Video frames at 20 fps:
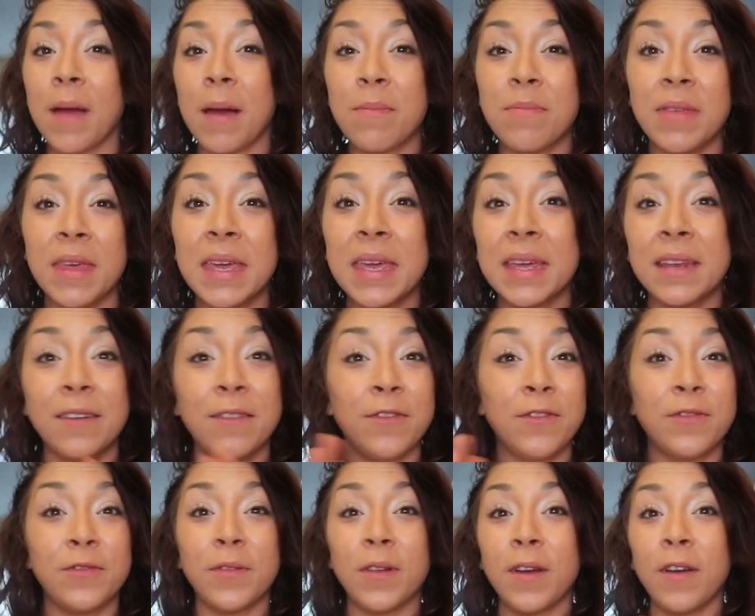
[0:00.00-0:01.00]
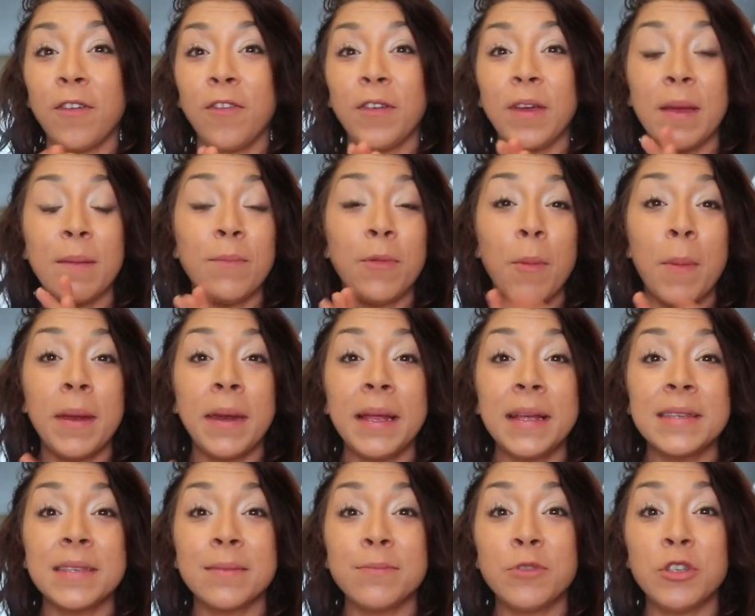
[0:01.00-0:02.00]
I'm thinking of, of
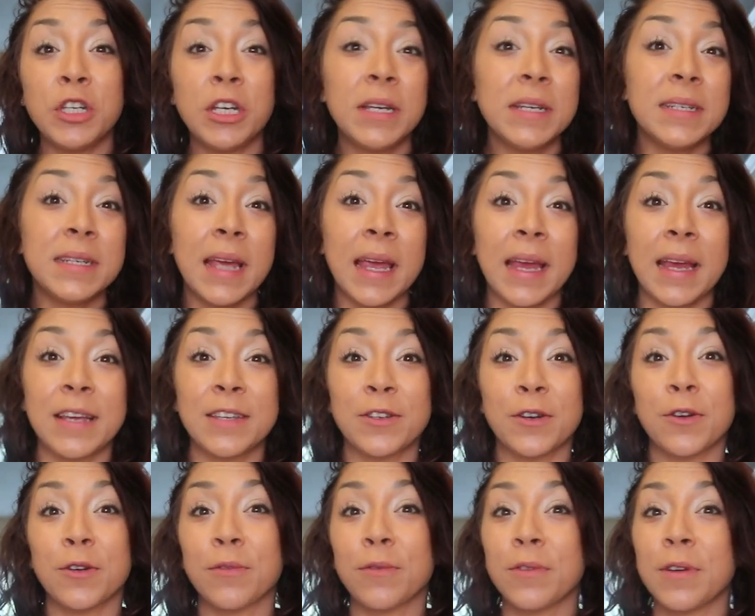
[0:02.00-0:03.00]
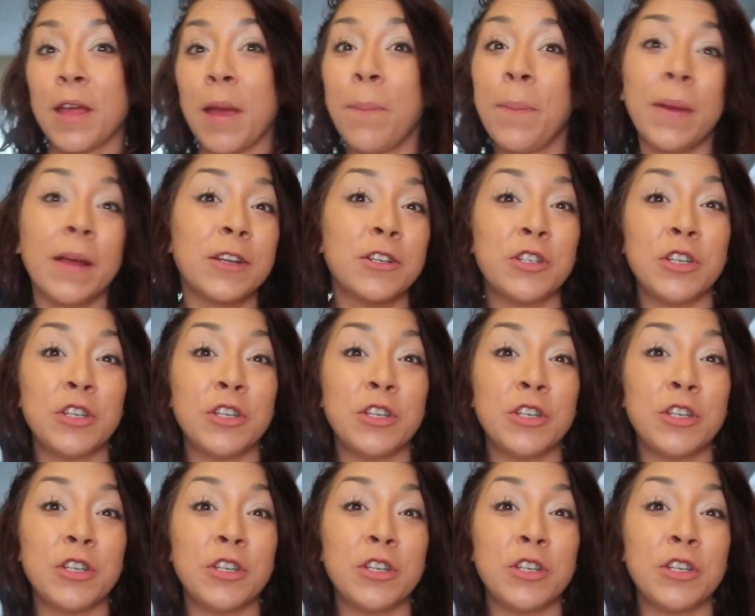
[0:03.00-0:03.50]
implementing some cheat days or epic